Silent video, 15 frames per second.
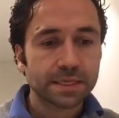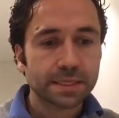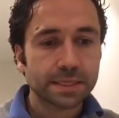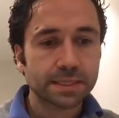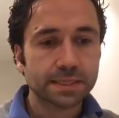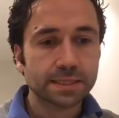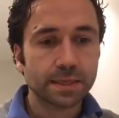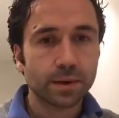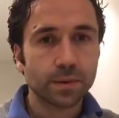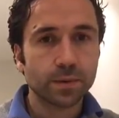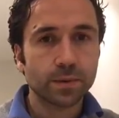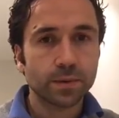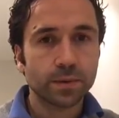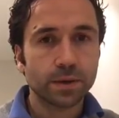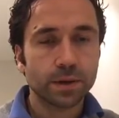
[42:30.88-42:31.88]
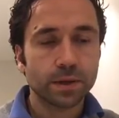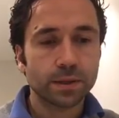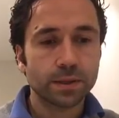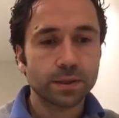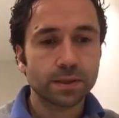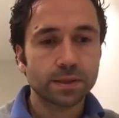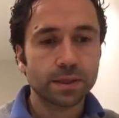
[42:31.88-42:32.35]
and so
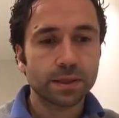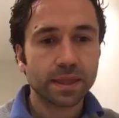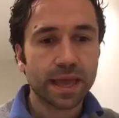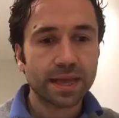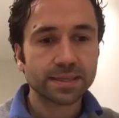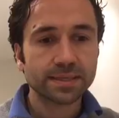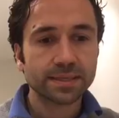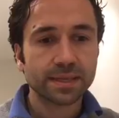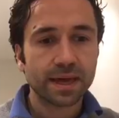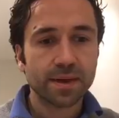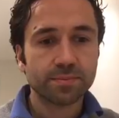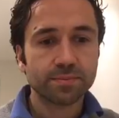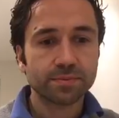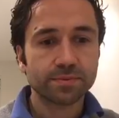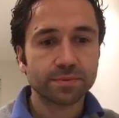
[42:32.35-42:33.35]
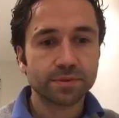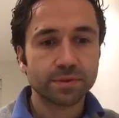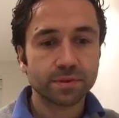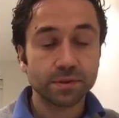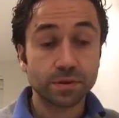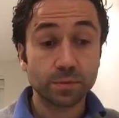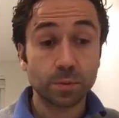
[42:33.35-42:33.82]
the next step
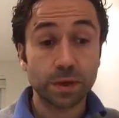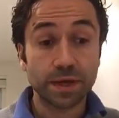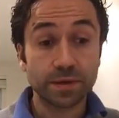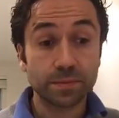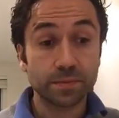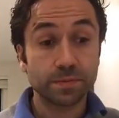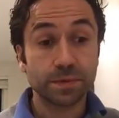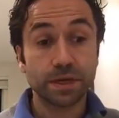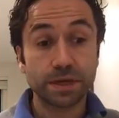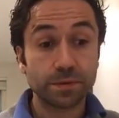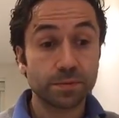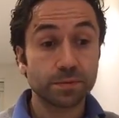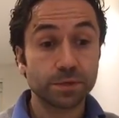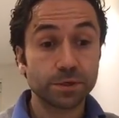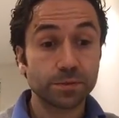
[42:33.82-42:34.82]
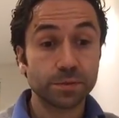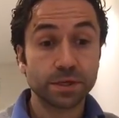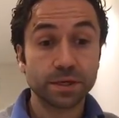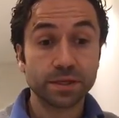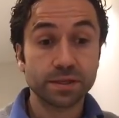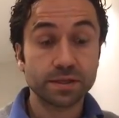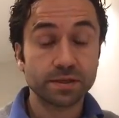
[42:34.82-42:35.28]
that in way, way in which we
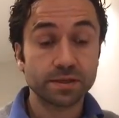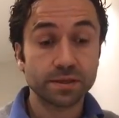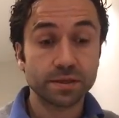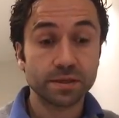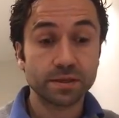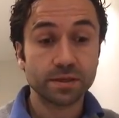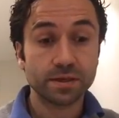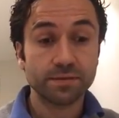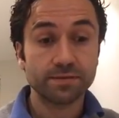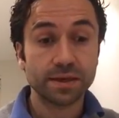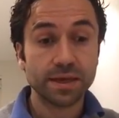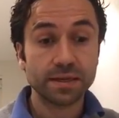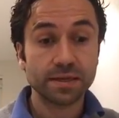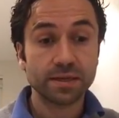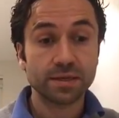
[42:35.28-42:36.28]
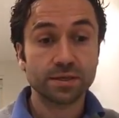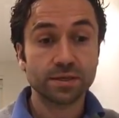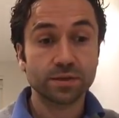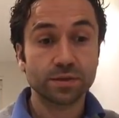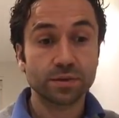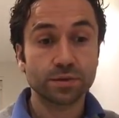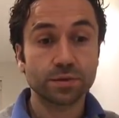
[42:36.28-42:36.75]
can in, uh, innovate
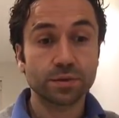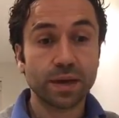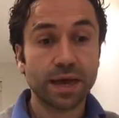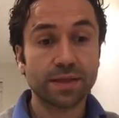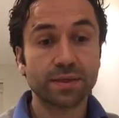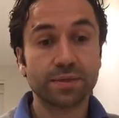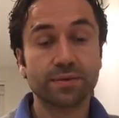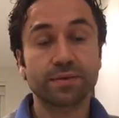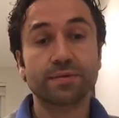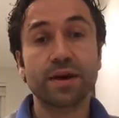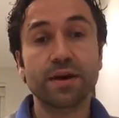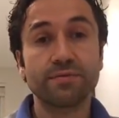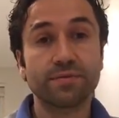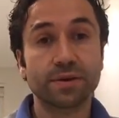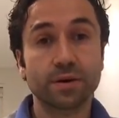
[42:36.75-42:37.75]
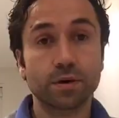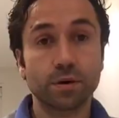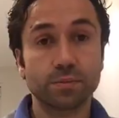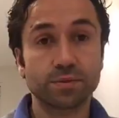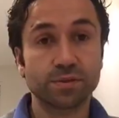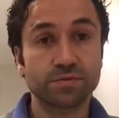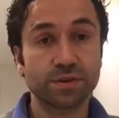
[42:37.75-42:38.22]
is through ethnographic
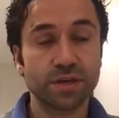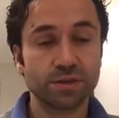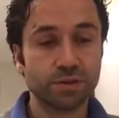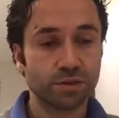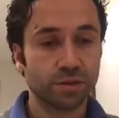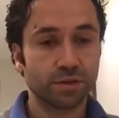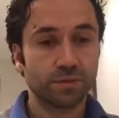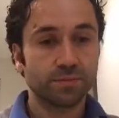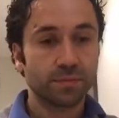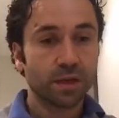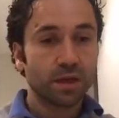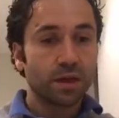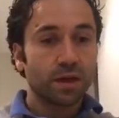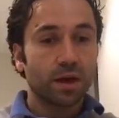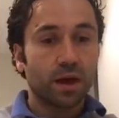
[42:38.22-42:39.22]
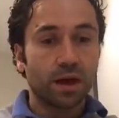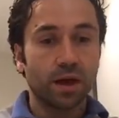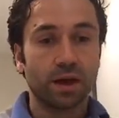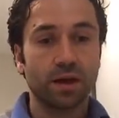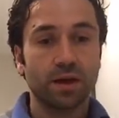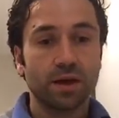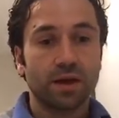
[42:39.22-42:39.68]
observation. Uh,